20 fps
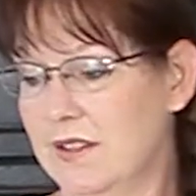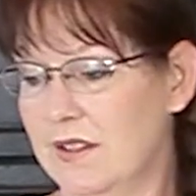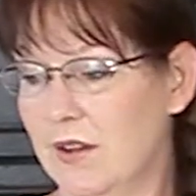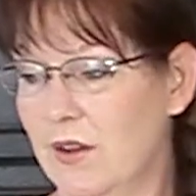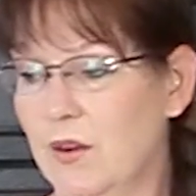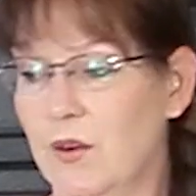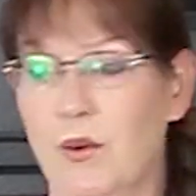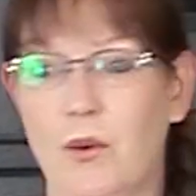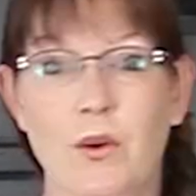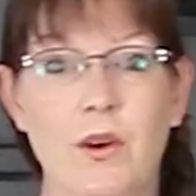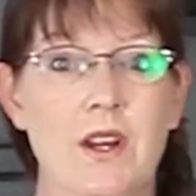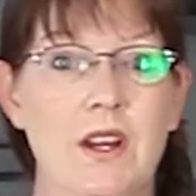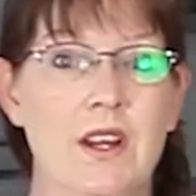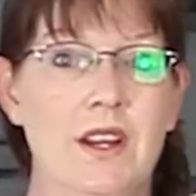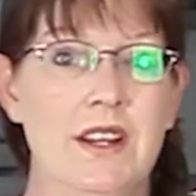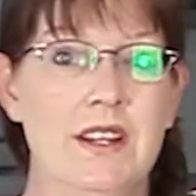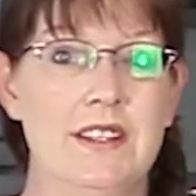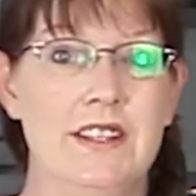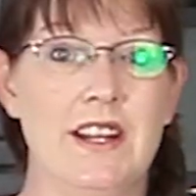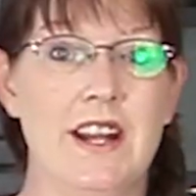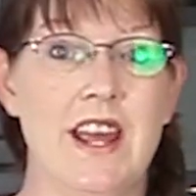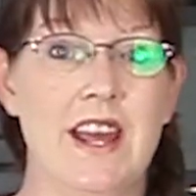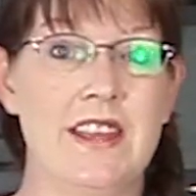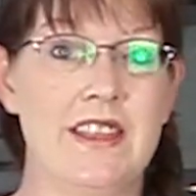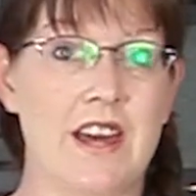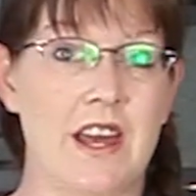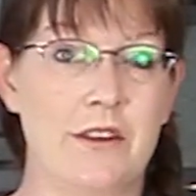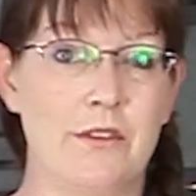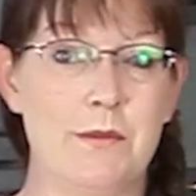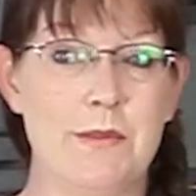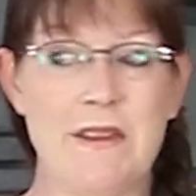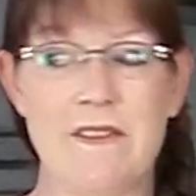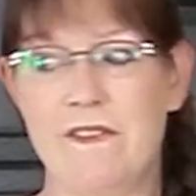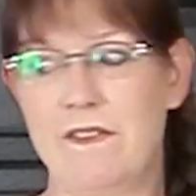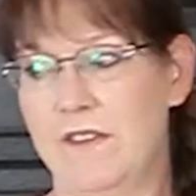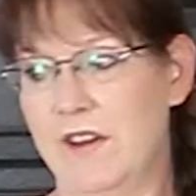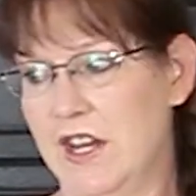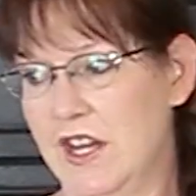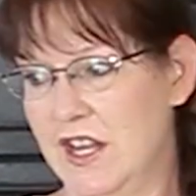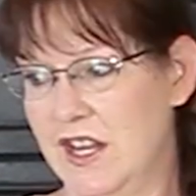So today I thought it would be
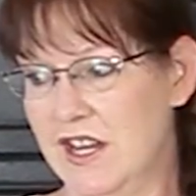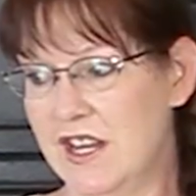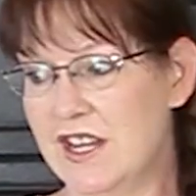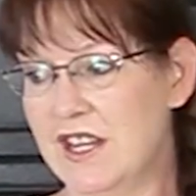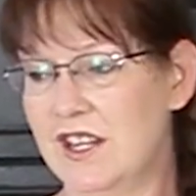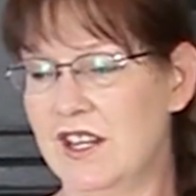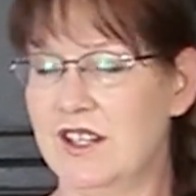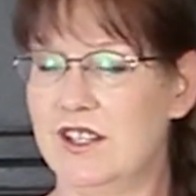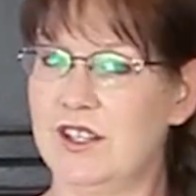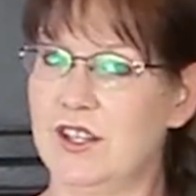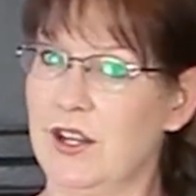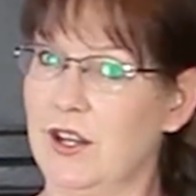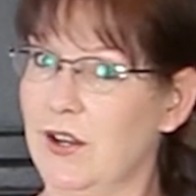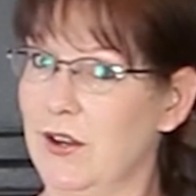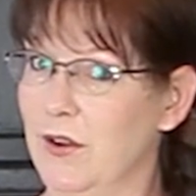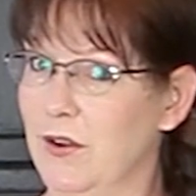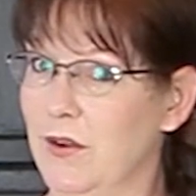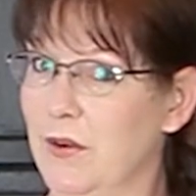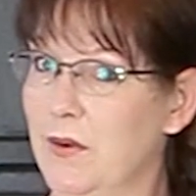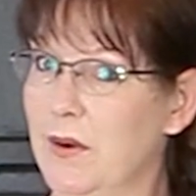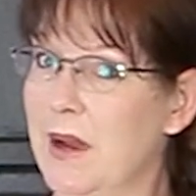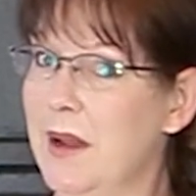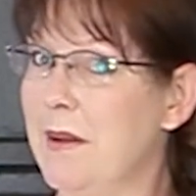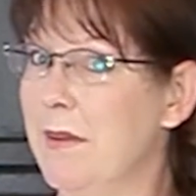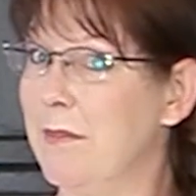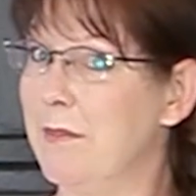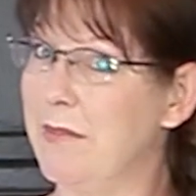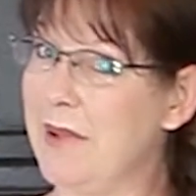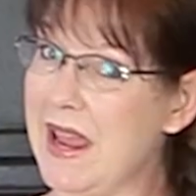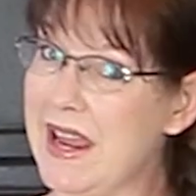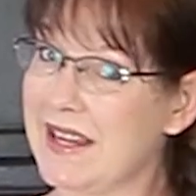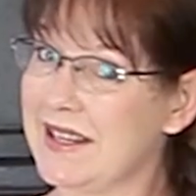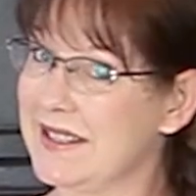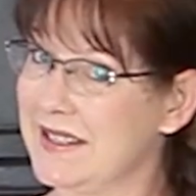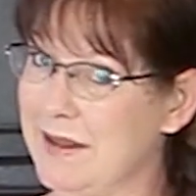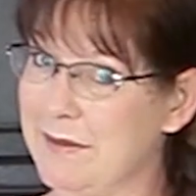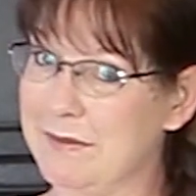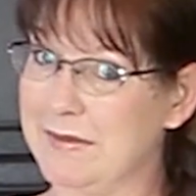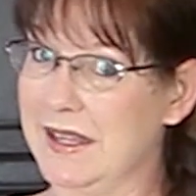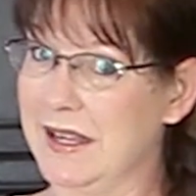fun to bake
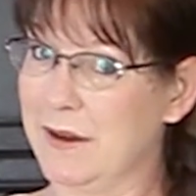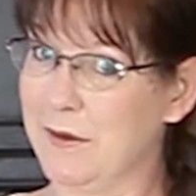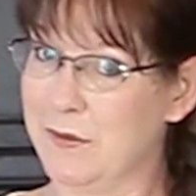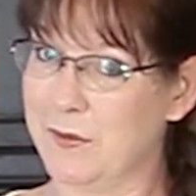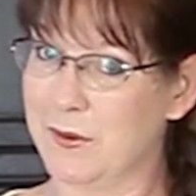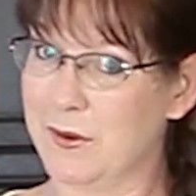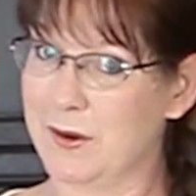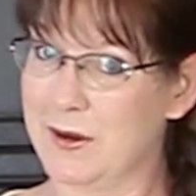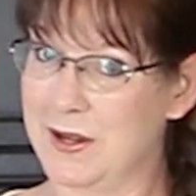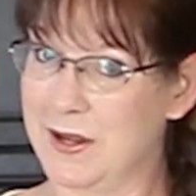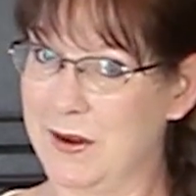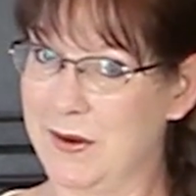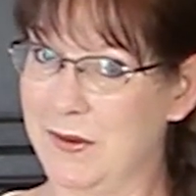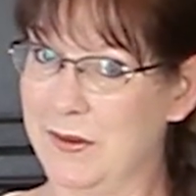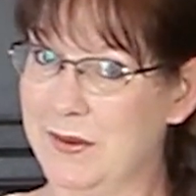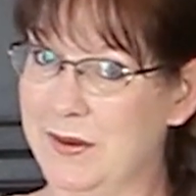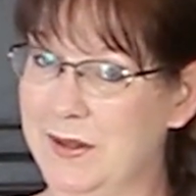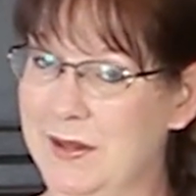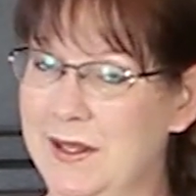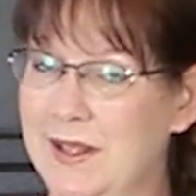something for you.